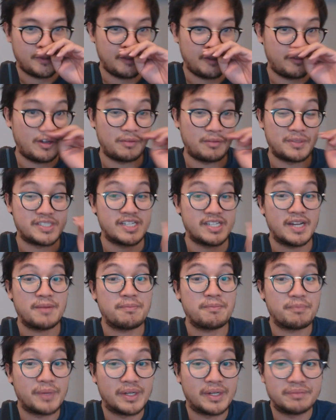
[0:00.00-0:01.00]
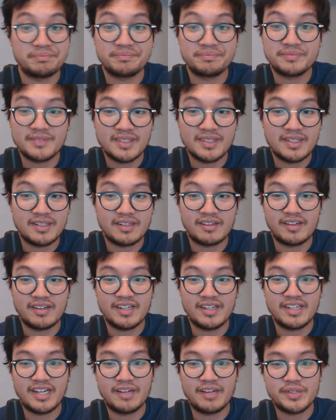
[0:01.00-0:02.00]
develop his knight, but
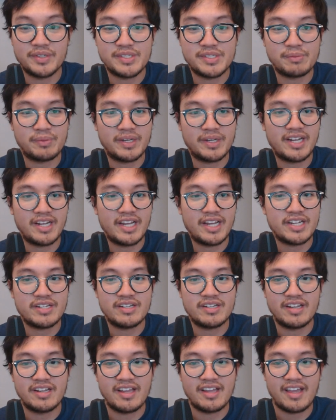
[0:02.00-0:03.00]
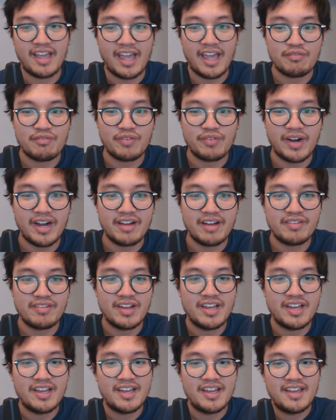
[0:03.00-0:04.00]
alright, now it wasn't played. A5,
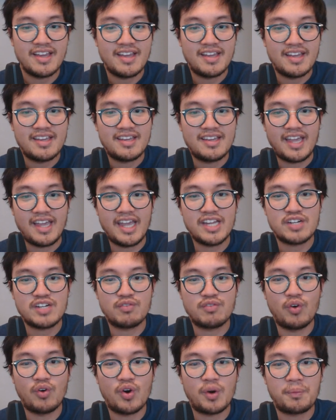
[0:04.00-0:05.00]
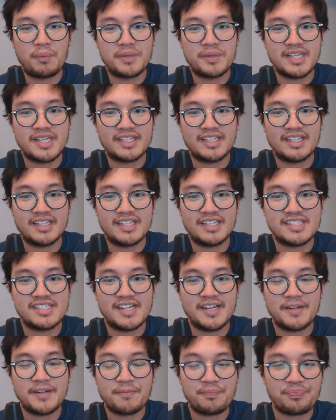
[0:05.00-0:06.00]
h4, protecting this
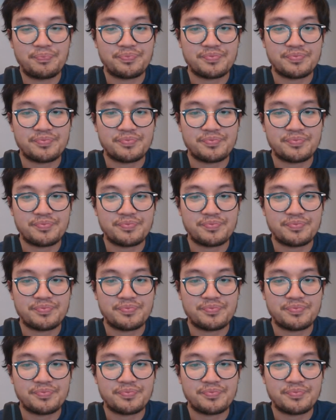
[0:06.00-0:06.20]
knight,